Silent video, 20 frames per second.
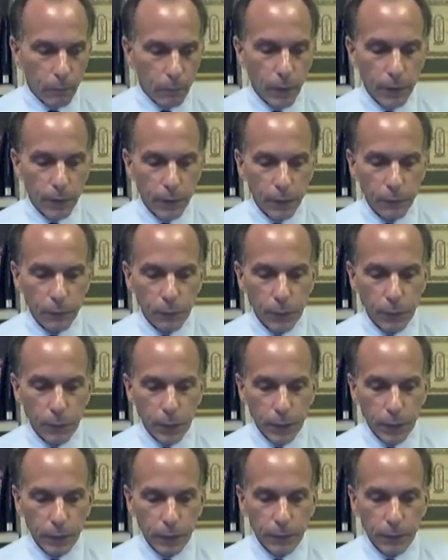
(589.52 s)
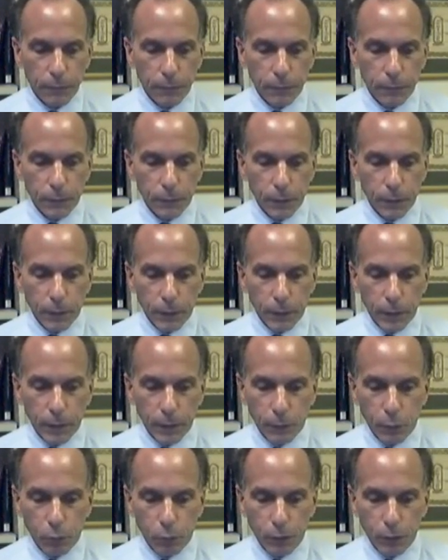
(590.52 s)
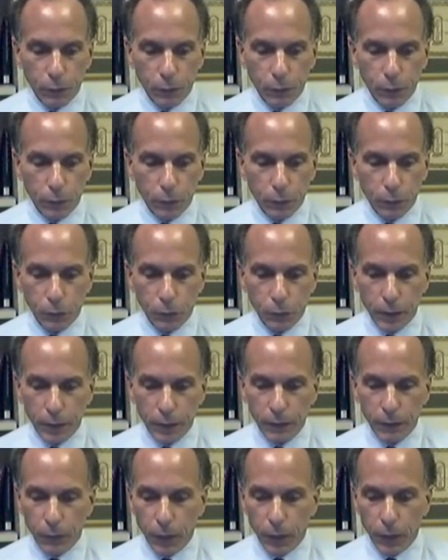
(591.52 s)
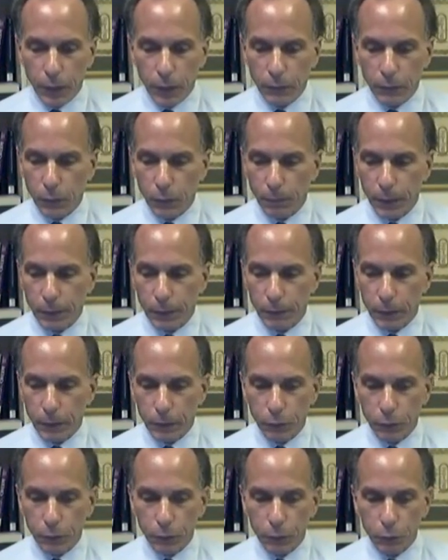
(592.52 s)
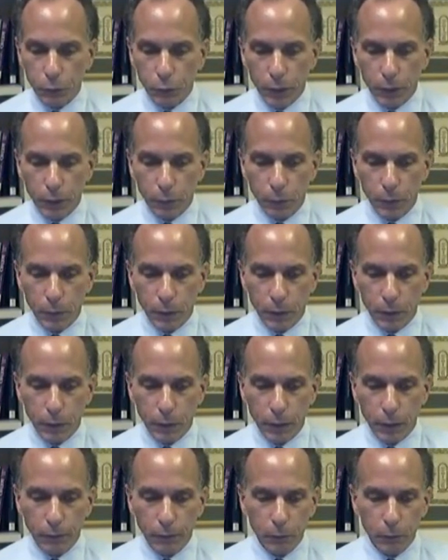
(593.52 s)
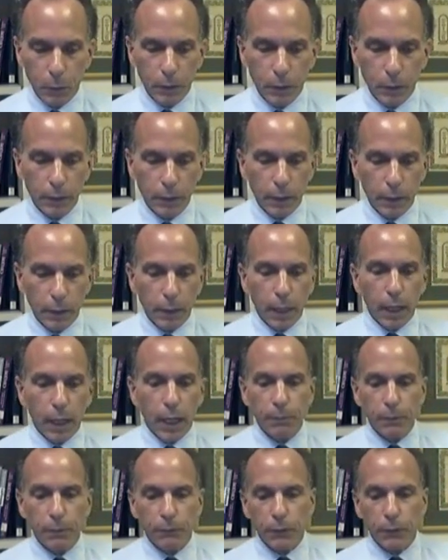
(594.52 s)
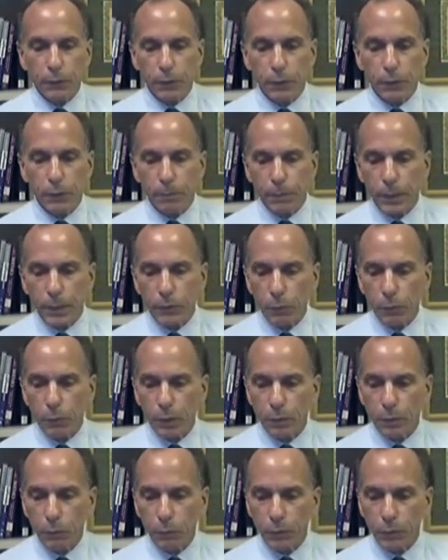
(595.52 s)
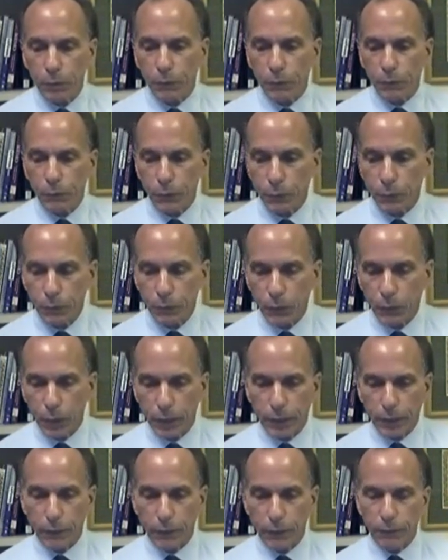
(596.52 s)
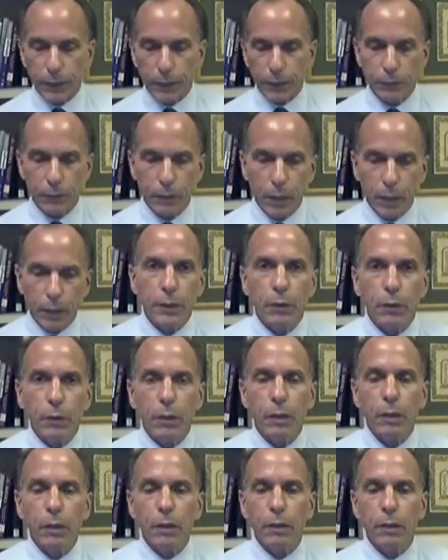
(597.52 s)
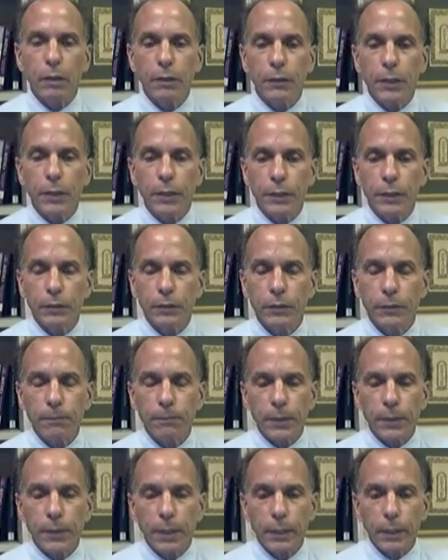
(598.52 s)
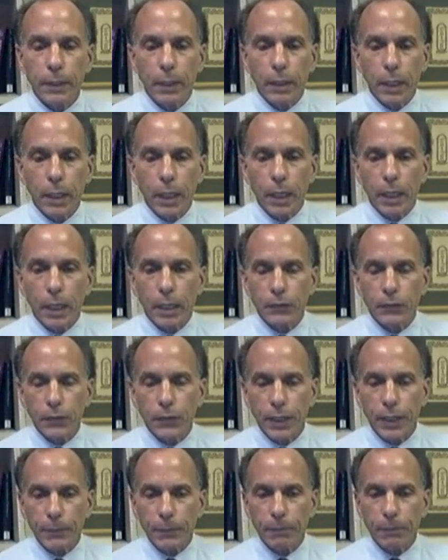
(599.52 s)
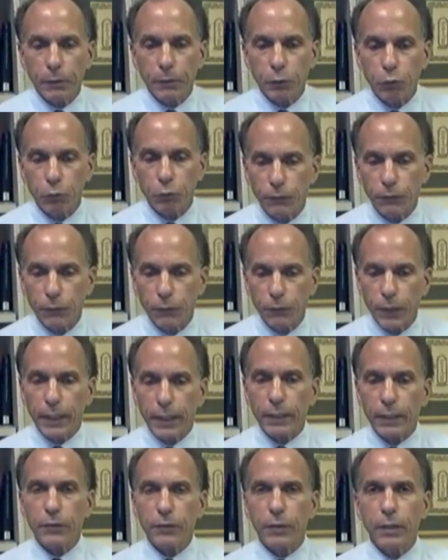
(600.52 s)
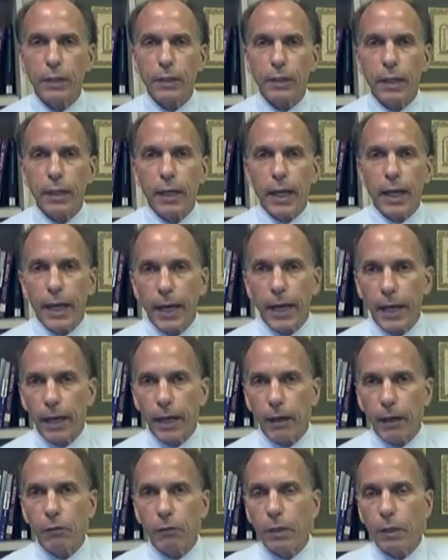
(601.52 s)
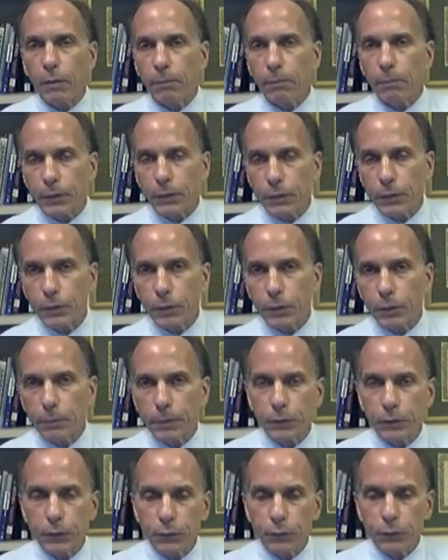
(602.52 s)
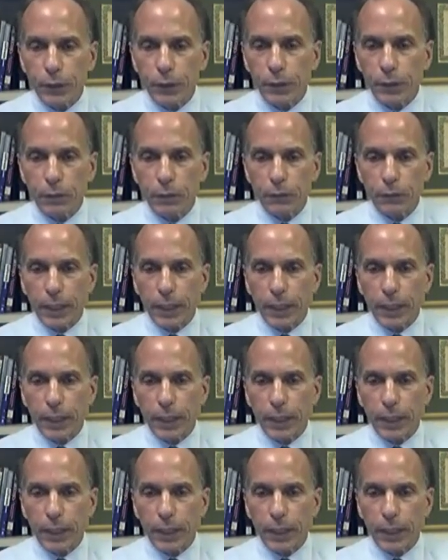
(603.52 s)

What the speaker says: And then finally, if a research study involves comparing a new drug with a current one, I prefer to pick the one with the fewest side effects. All these statement reflects how participants feel